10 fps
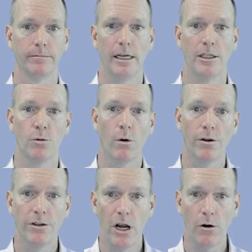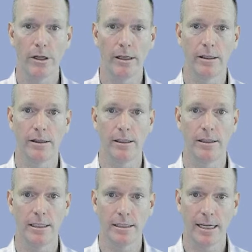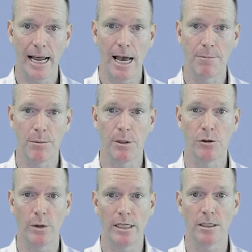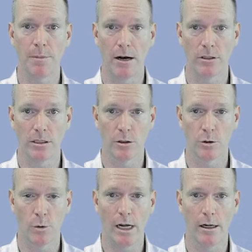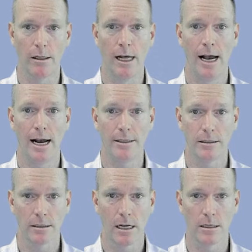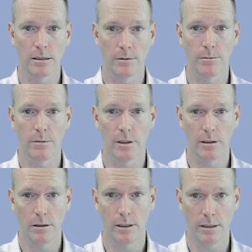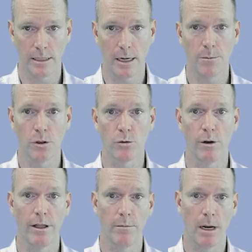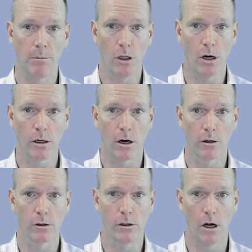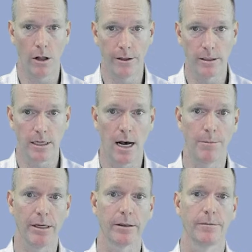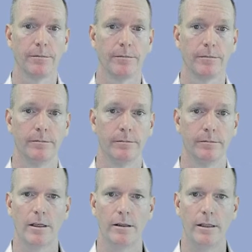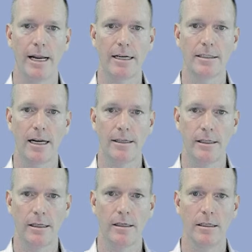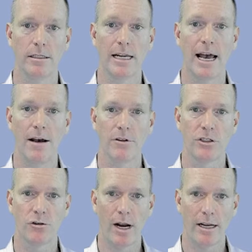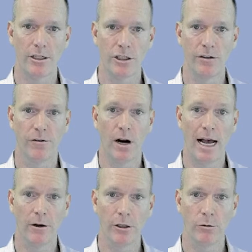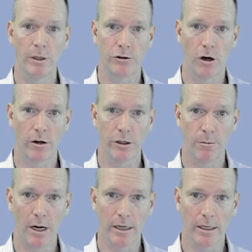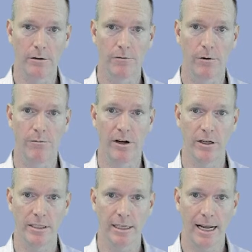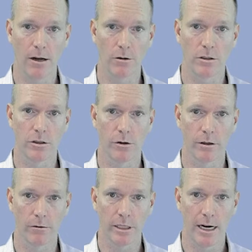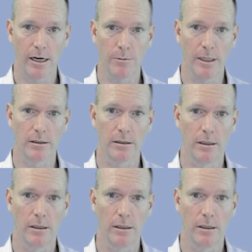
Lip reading: It's worth noting that this can happen between spouses as well. I discuss some examples within my blog article on this topic. The next idea is to have a strategy for how you withdraw your money from various accounts during retirement.